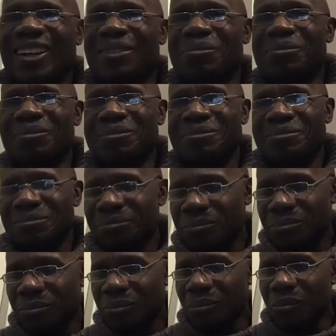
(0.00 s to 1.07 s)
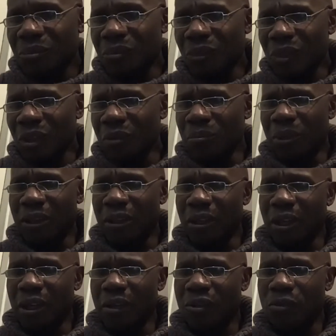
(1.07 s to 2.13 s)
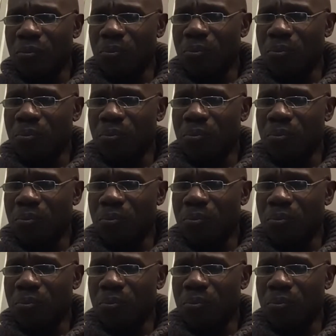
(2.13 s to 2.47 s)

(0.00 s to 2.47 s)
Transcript: um, my uh, this